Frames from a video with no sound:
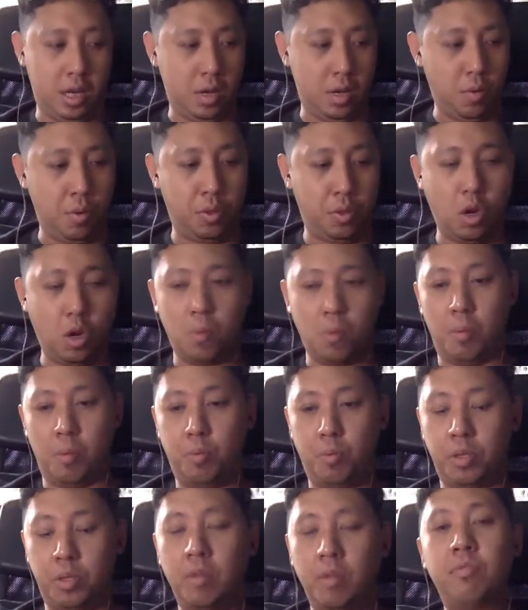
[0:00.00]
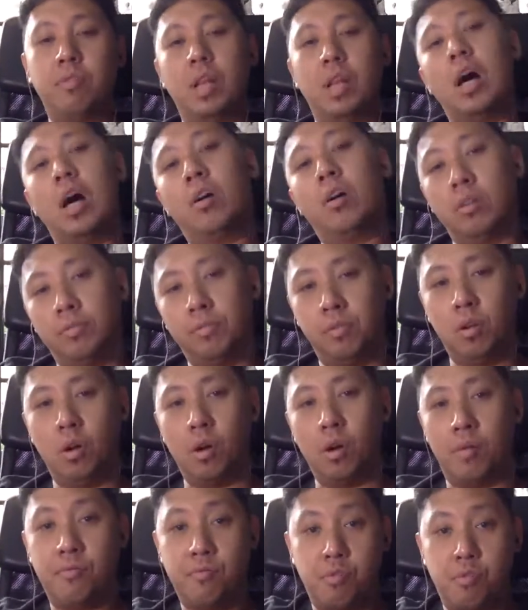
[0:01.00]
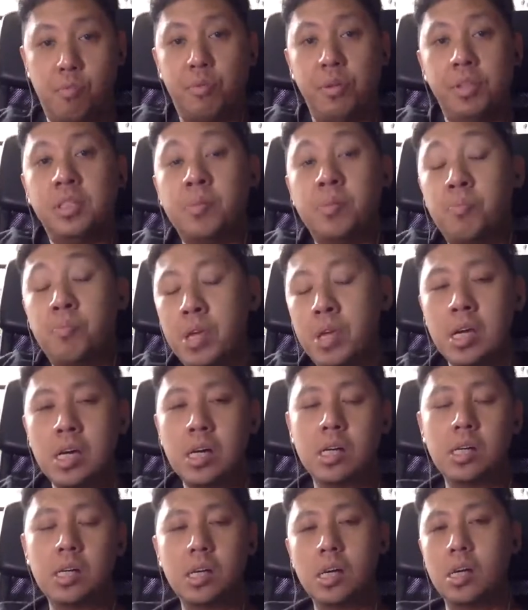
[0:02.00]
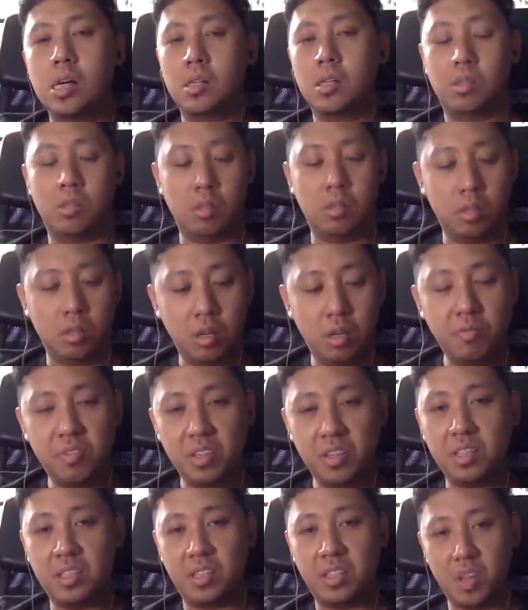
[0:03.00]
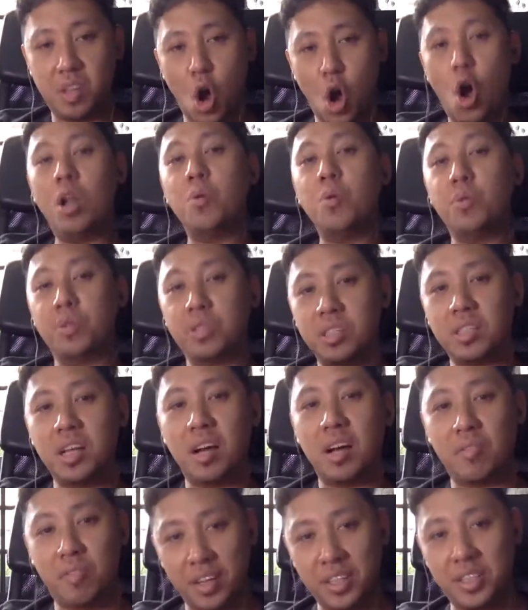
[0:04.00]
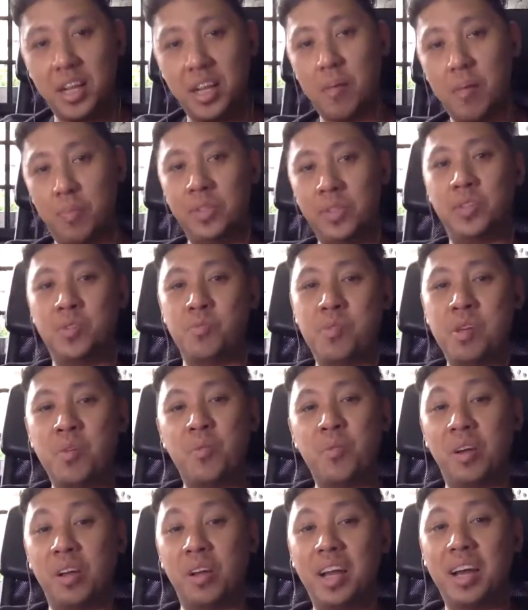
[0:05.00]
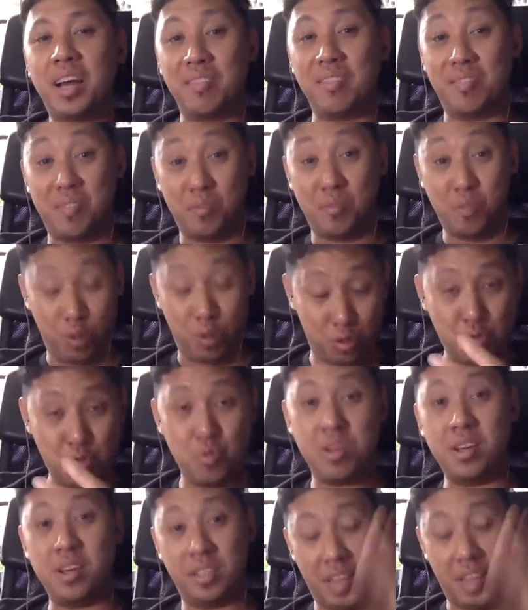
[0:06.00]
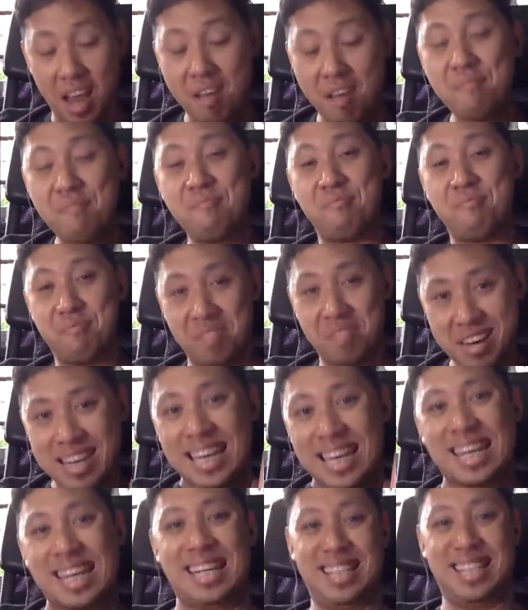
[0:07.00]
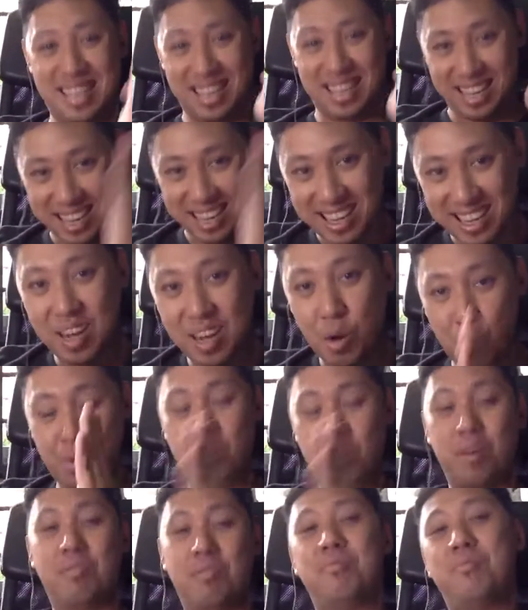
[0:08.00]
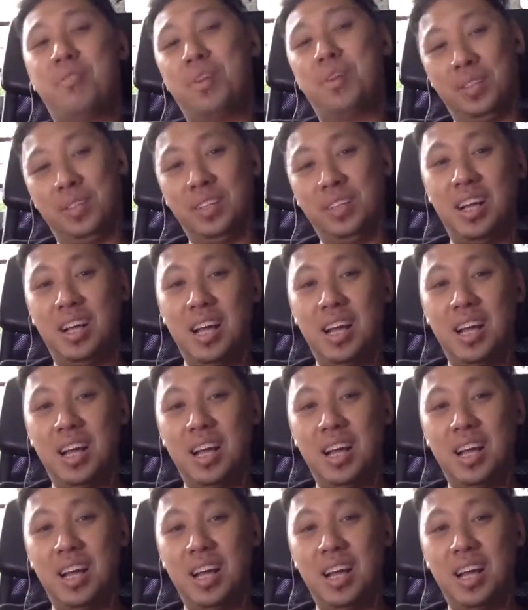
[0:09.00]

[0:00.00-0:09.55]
We talk about putting flour on the floor and footprints appear. So a lot of this Hollywood stuff actually happens to me in real life for 2 years, every night without fail.